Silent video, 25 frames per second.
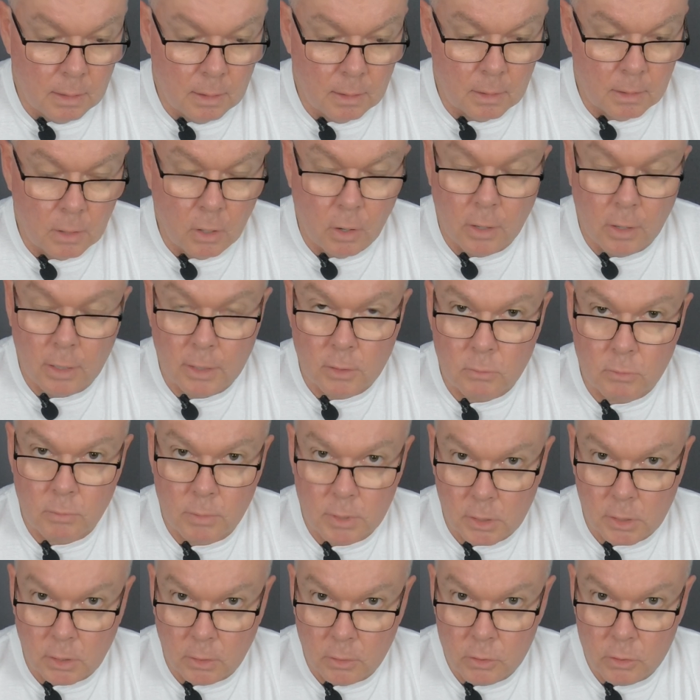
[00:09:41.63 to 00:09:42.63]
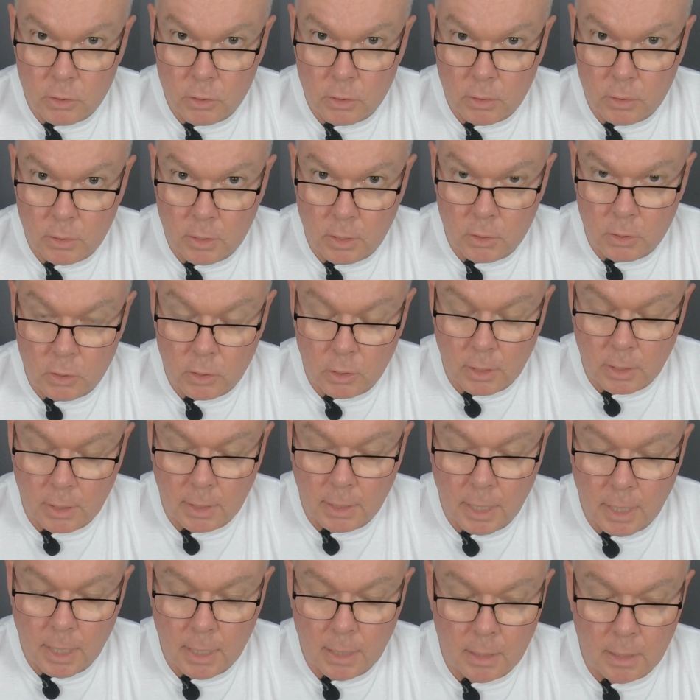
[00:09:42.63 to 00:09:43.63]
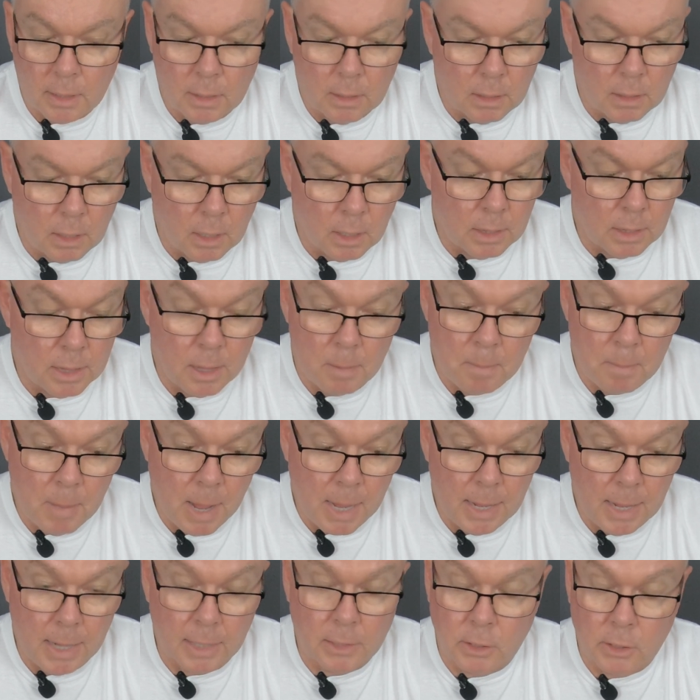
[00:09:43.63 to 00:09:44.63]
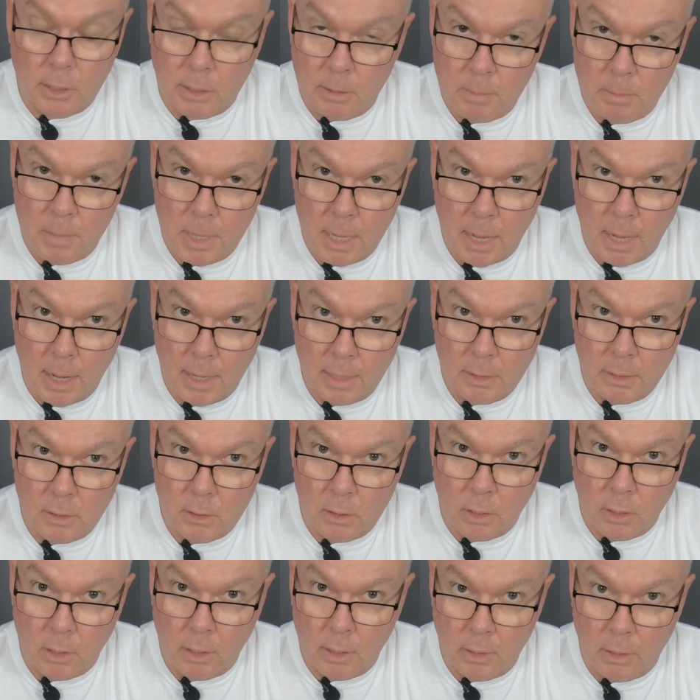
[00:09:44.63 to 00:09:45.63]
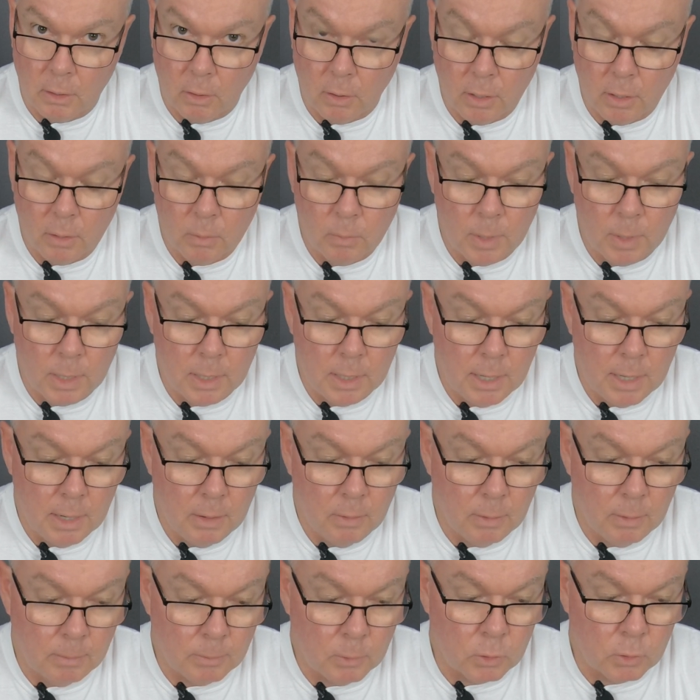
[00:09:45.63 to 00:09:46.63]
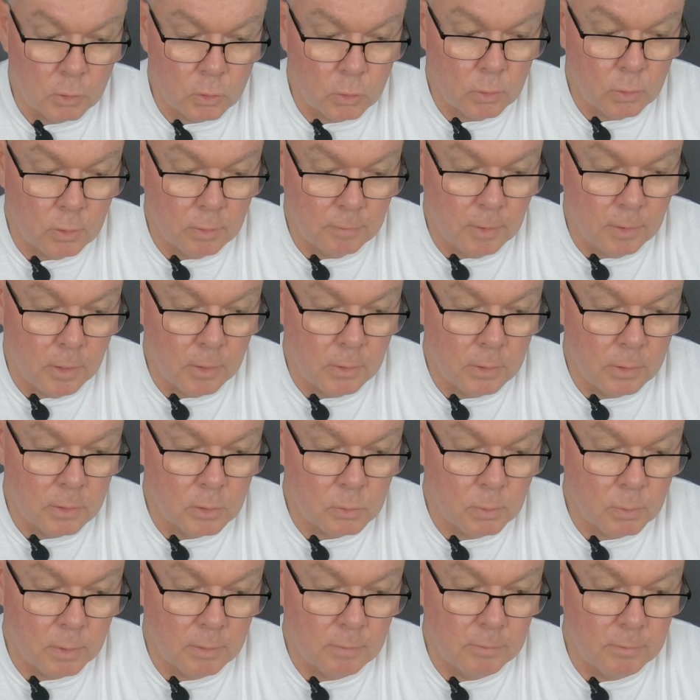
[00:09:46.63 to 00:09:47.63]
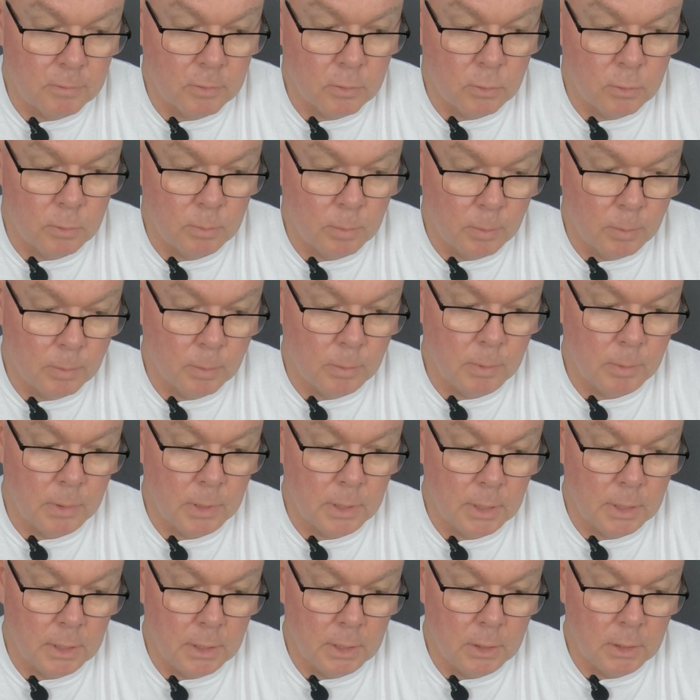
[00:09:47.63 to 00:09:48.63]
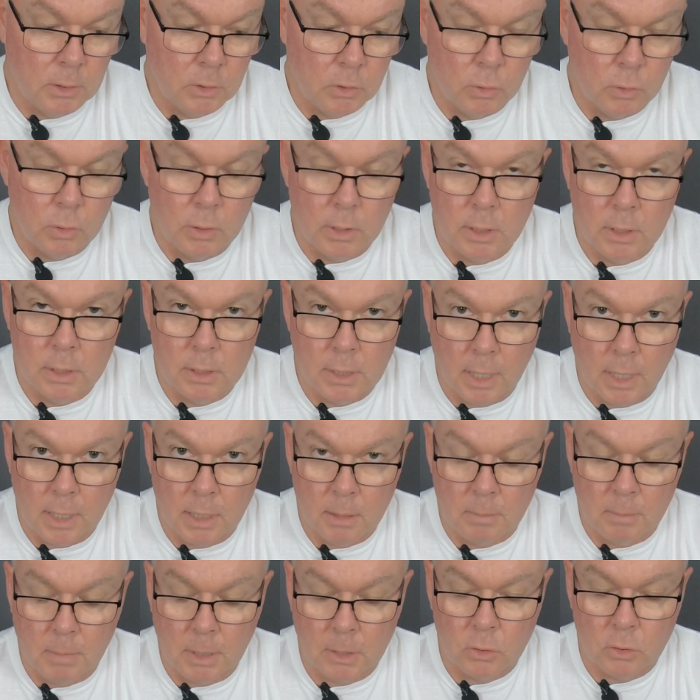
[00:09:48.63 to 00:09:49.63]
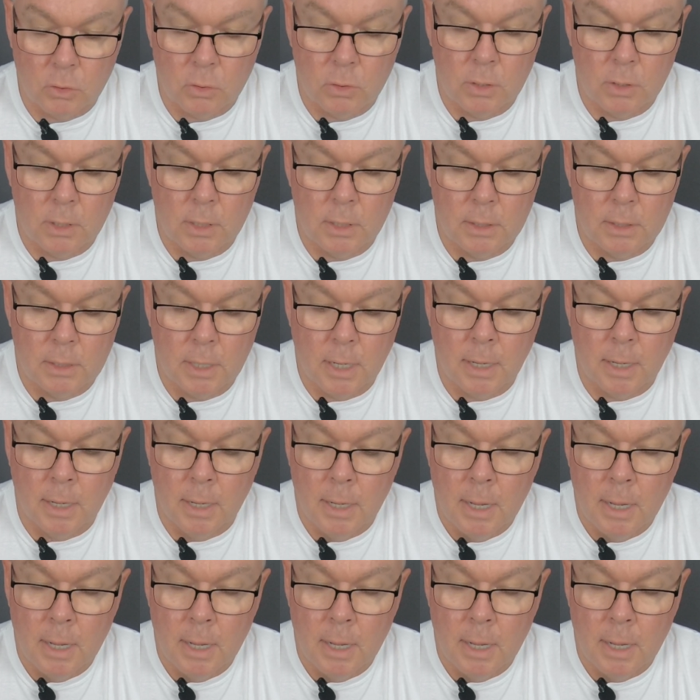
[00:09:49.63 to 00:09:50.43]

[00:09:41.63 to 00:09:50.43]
highest resolution that you can get, there may actually be a slightly higher one now, I'm not sure. I've owned this one for probably 2 years, 18 months, 2 years now.